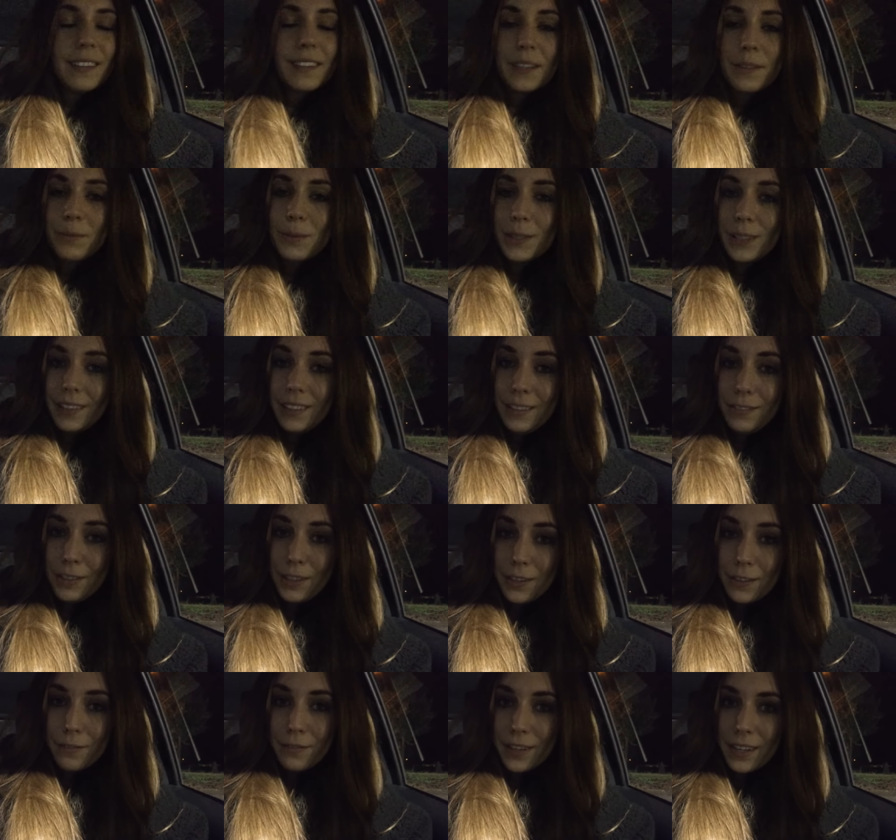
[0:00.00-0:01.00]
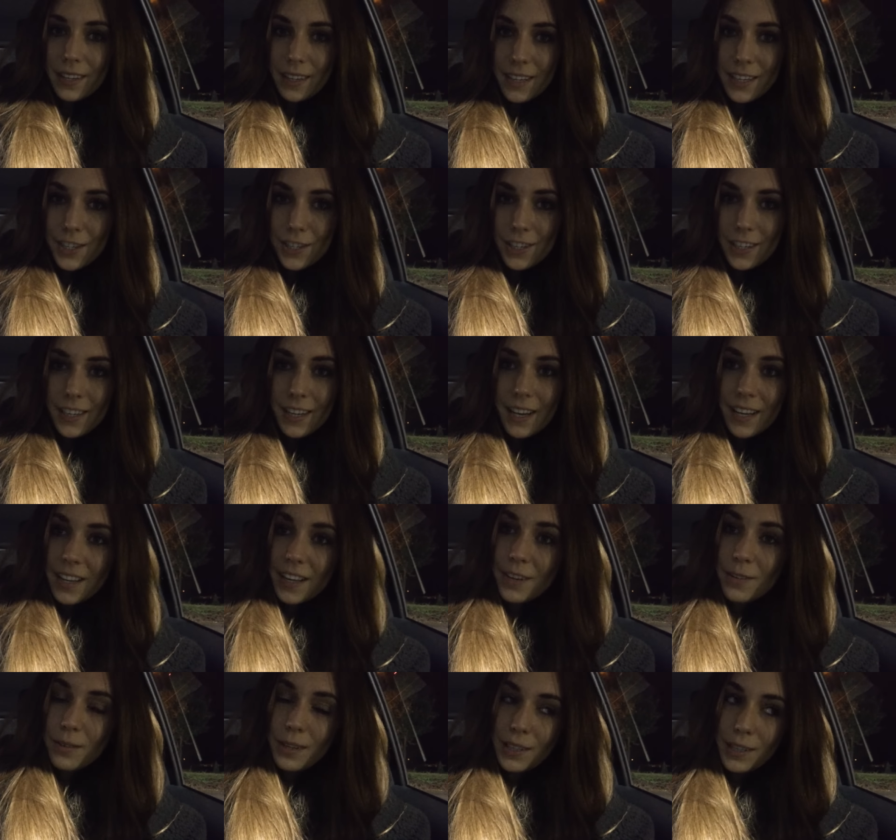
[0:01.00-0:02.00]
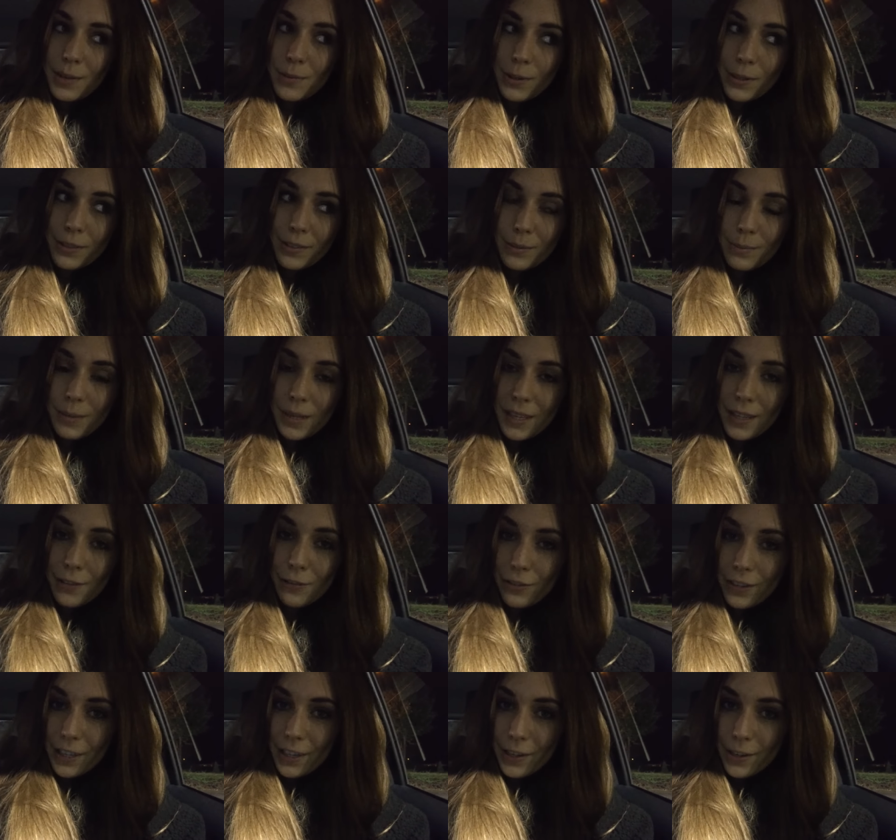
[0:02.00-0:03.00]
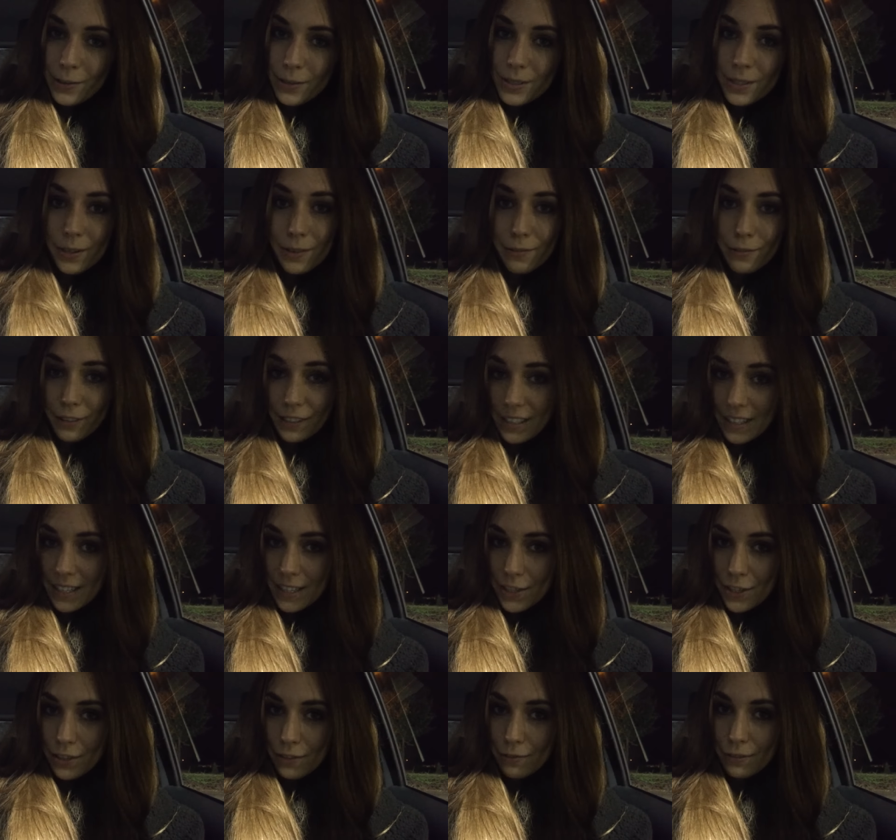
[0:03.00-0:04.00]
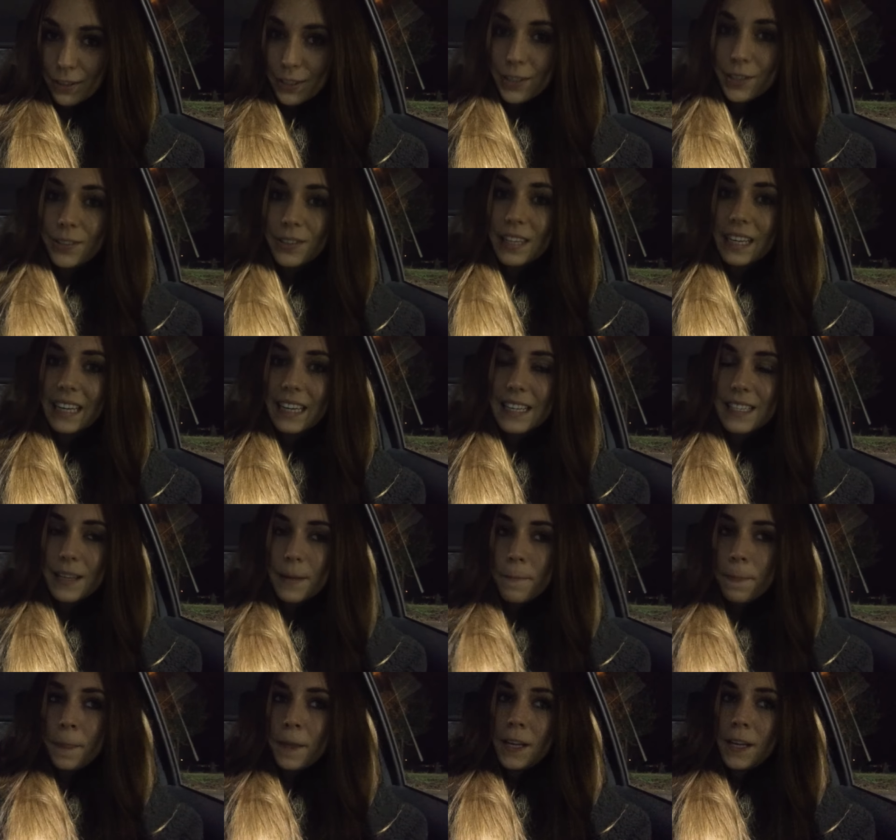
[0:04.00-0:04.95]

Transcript: Then we're leaving on vacation and I really want to make videos on vacation for you guys.